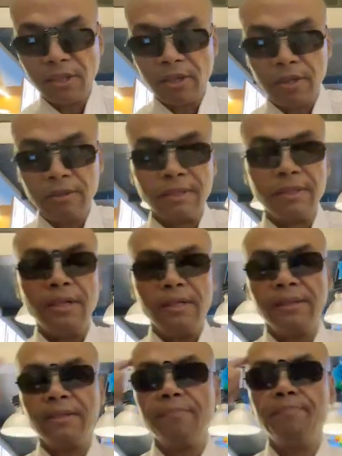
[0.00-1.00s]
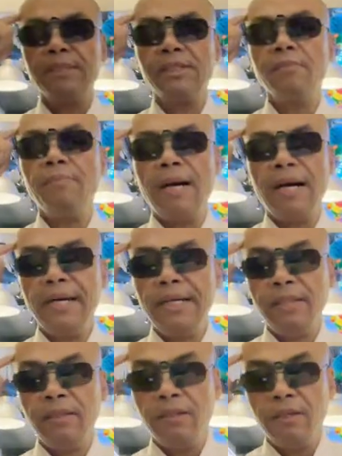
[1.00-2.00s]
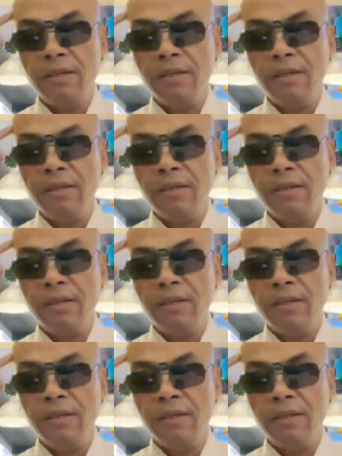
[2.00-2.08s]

y'all, put your mind